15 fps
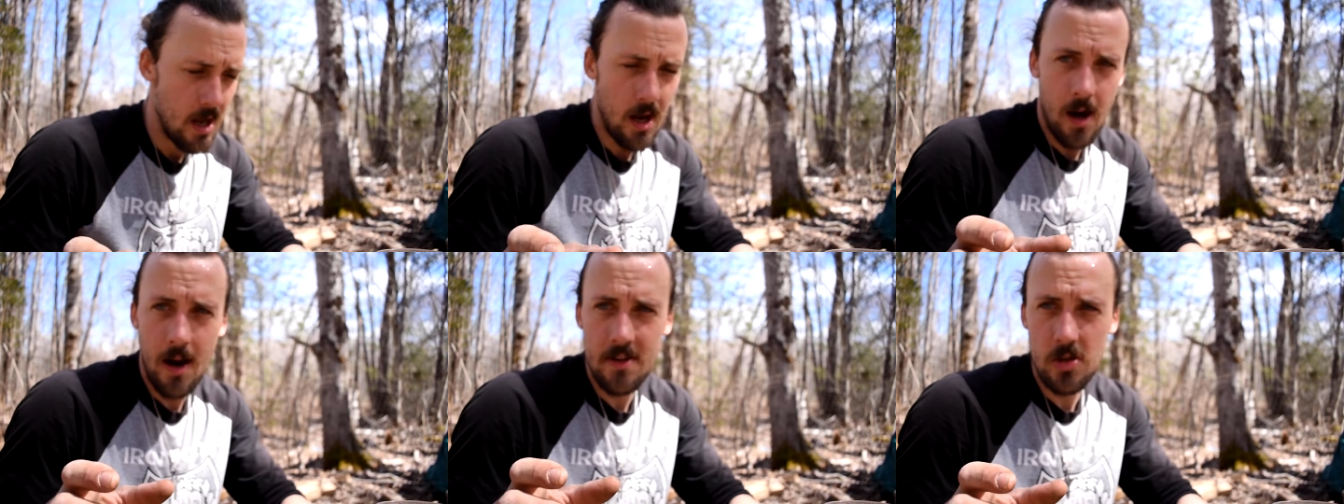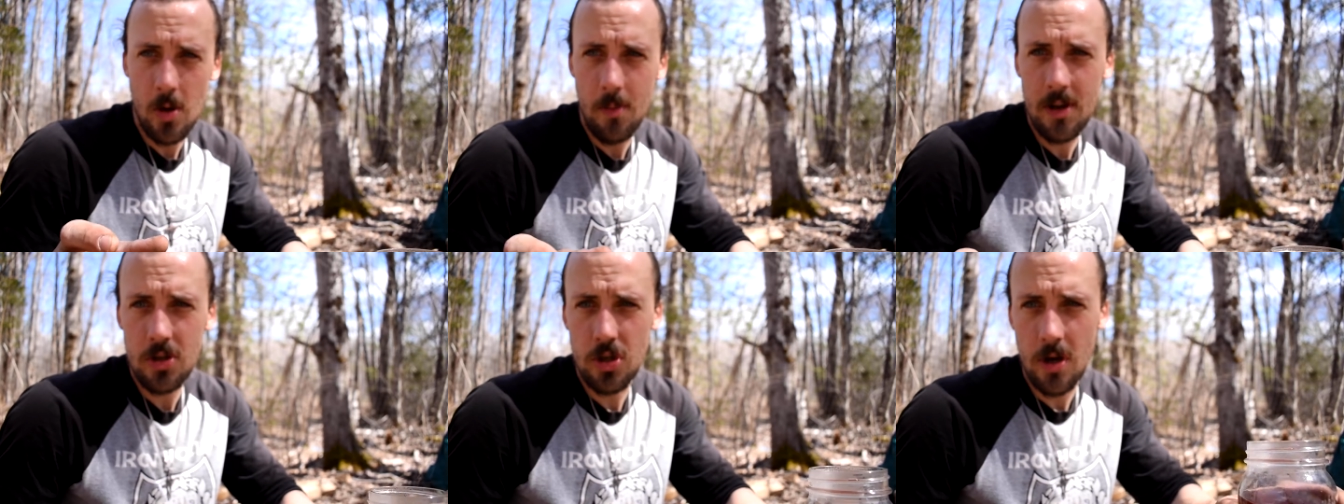All right, so I'm
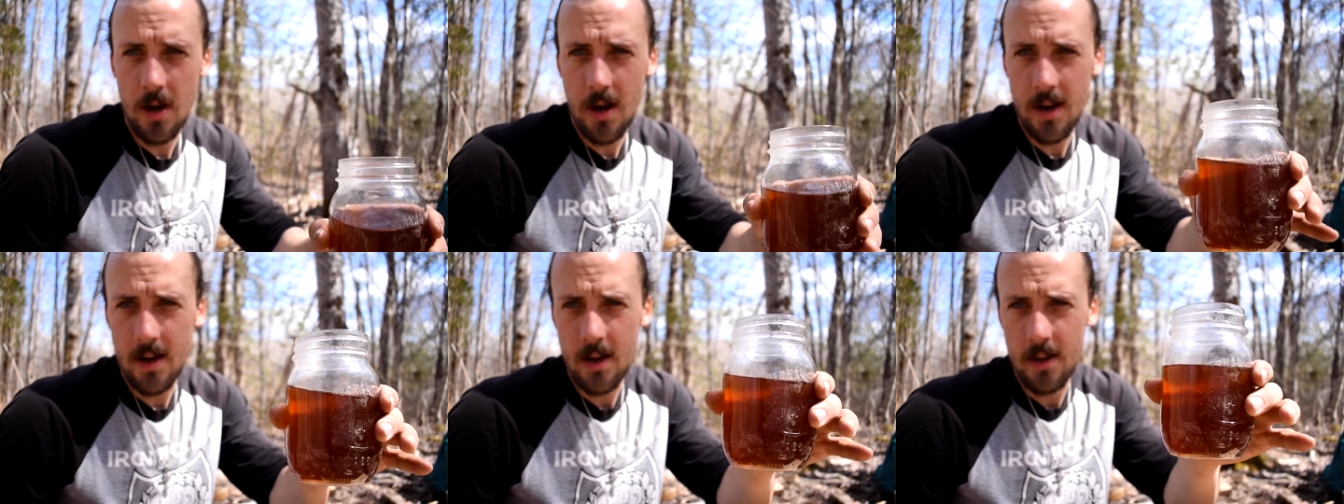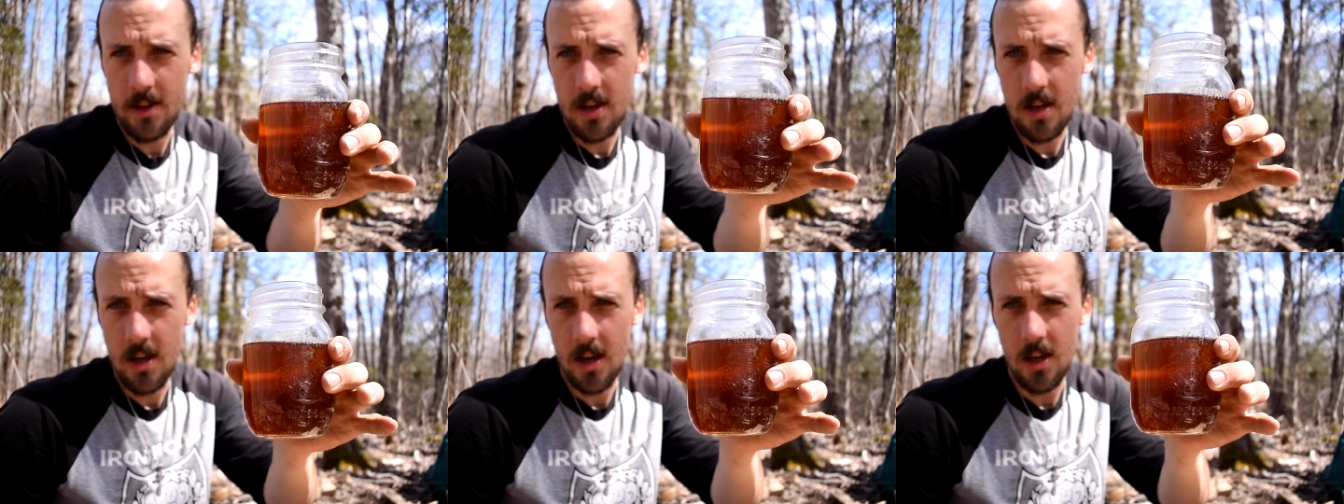going to try
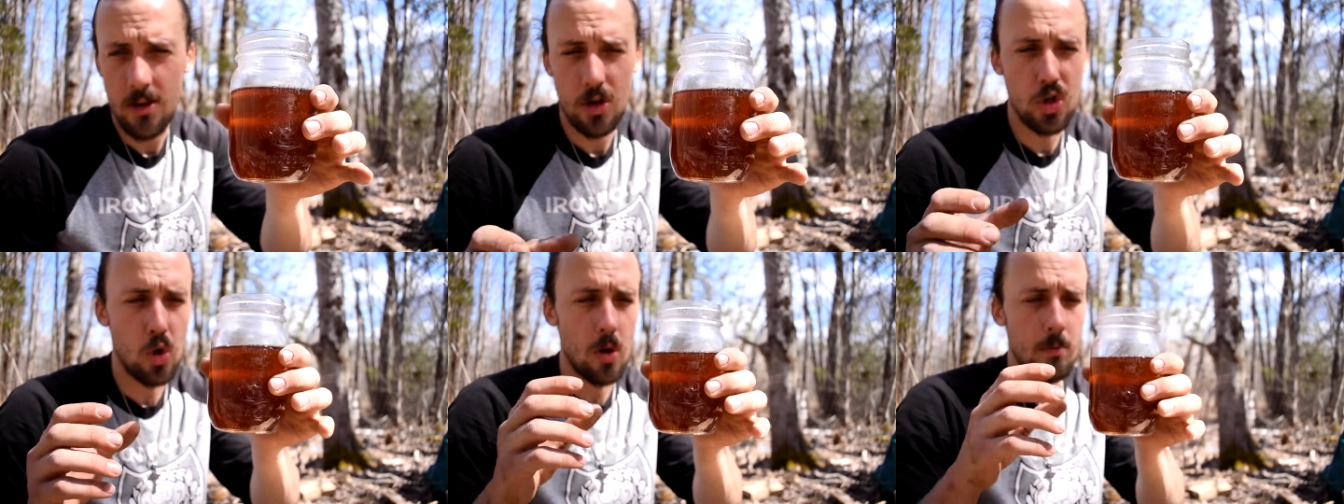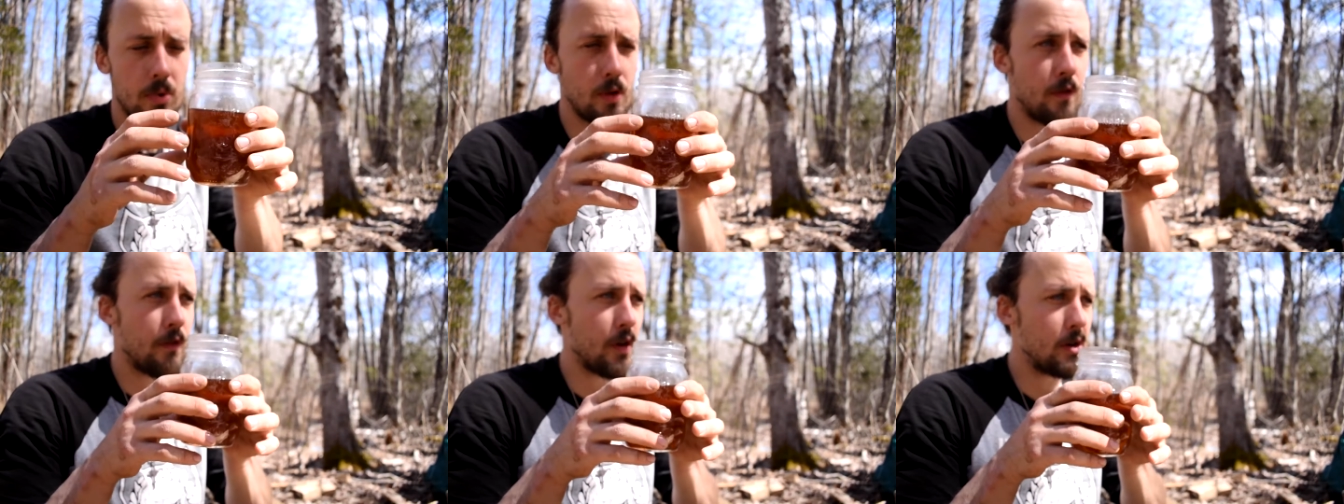the short
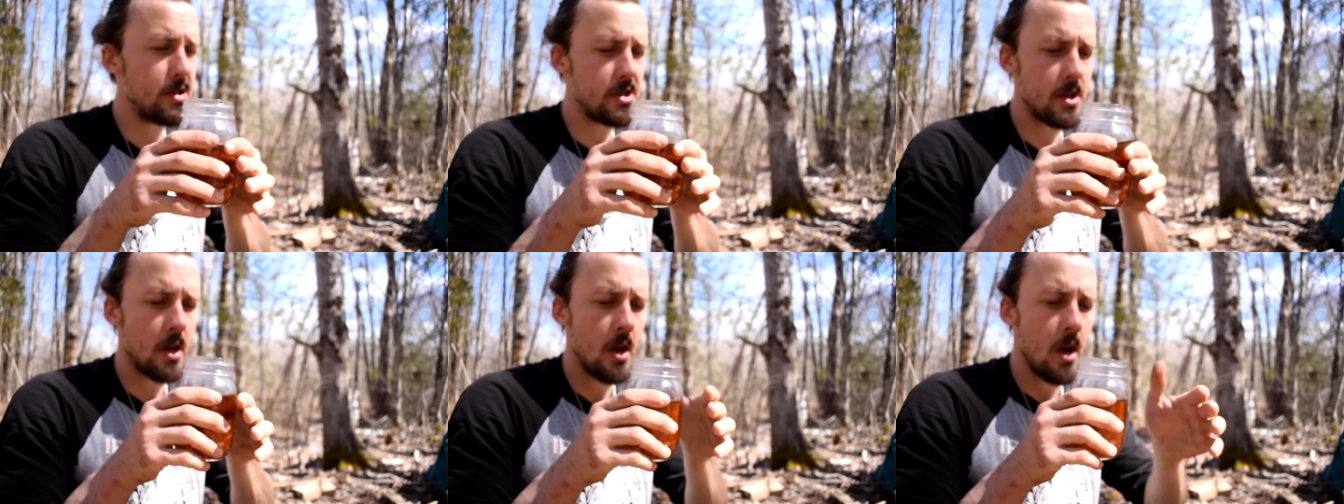brew first.